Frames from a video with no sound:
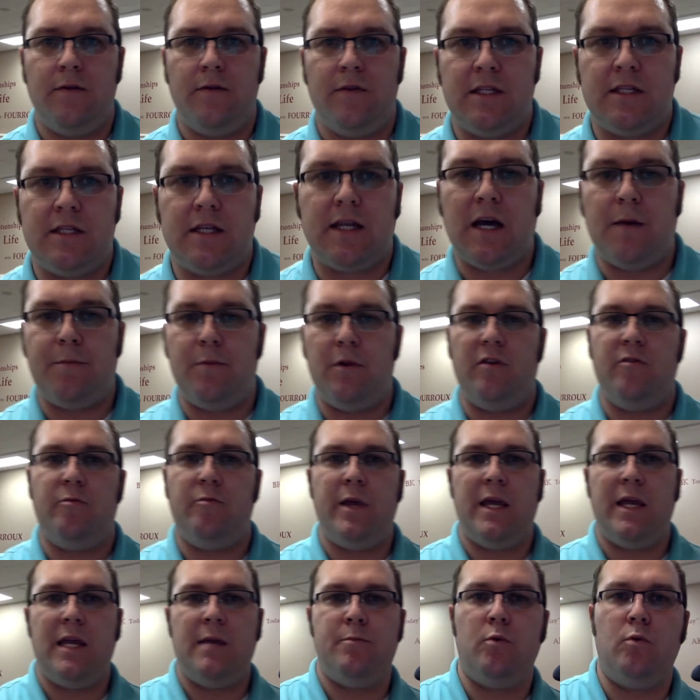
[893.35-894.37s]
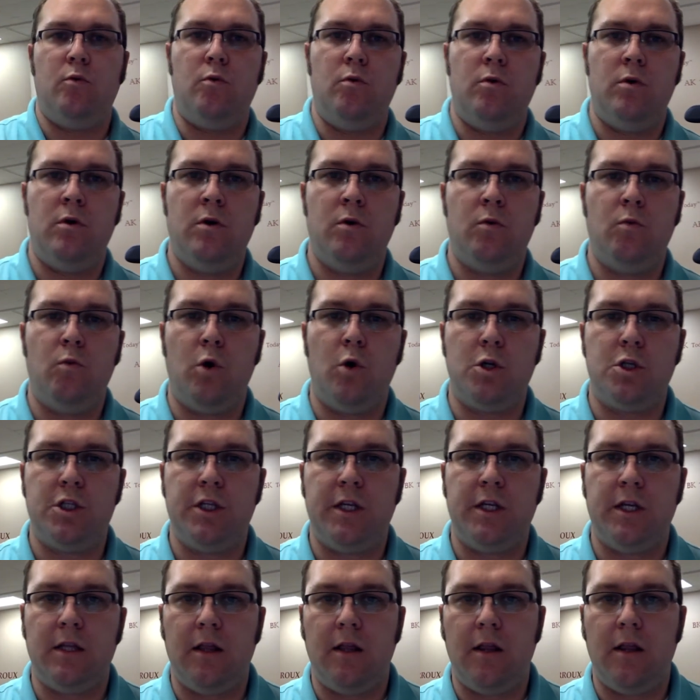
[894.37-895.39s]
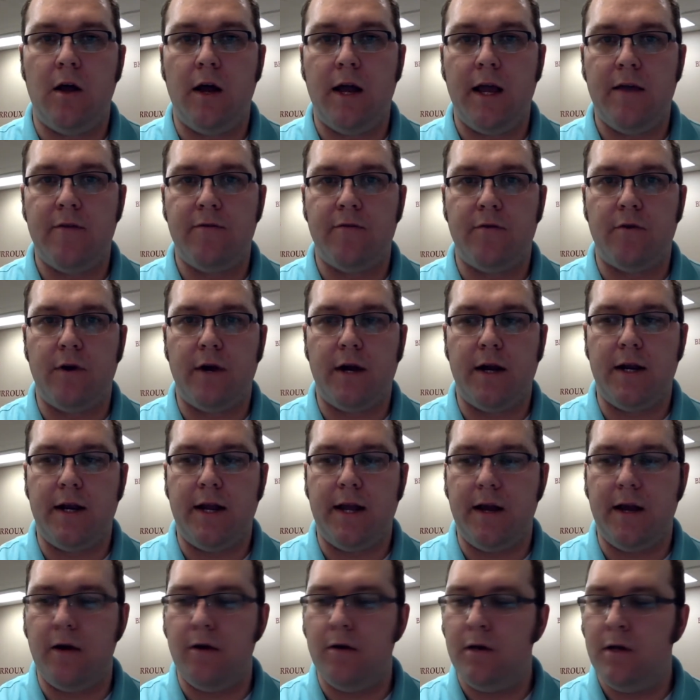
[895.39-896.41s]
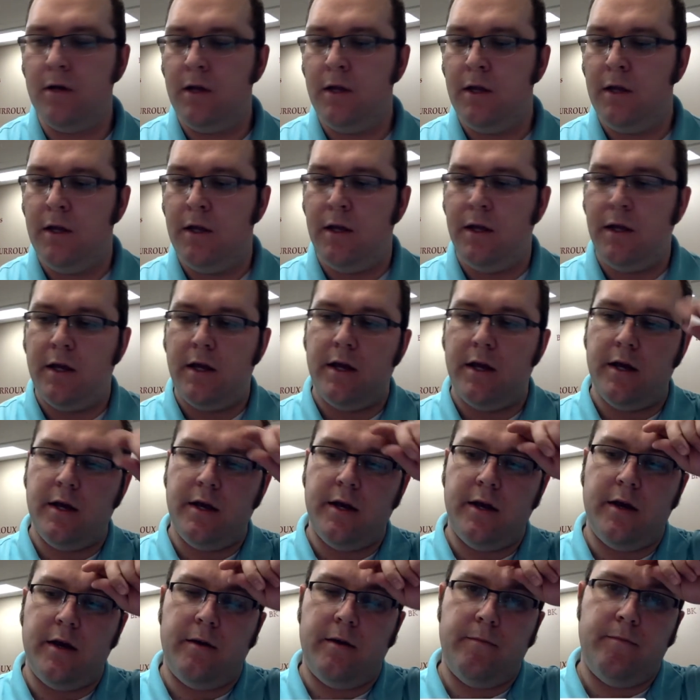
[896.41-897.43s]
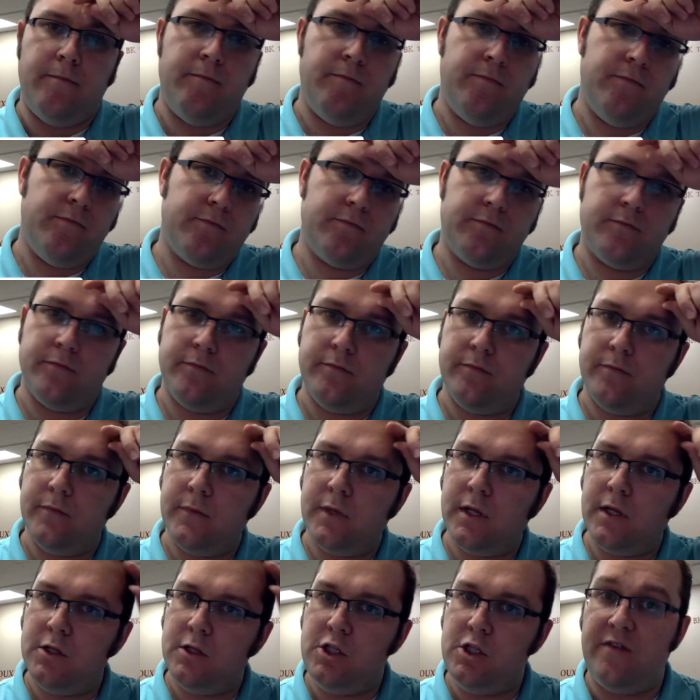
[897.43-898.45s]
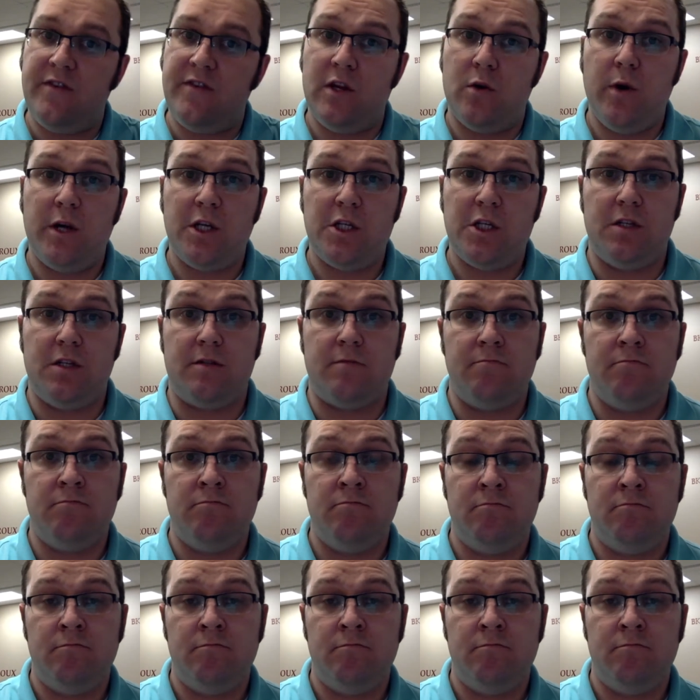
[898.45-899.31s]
There's a couple of people watching live right now. Do you have any questions?